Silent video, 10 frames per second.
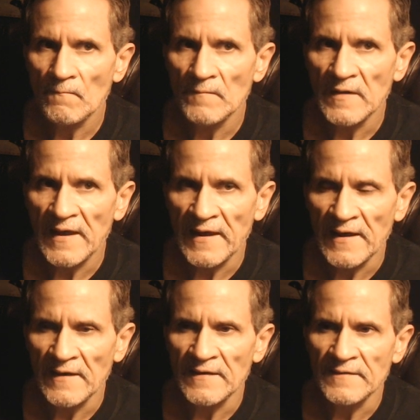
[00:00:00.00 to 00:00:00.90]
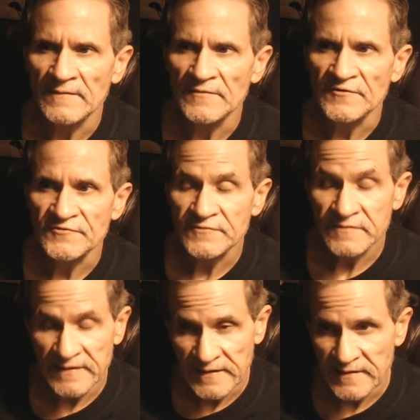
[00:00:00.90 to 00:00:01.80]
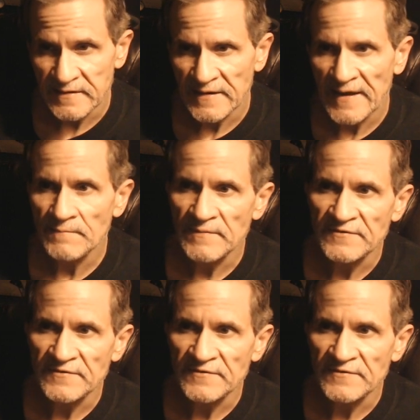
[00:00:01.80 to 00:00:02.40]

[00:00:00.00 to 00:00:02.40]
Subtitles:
and the key can be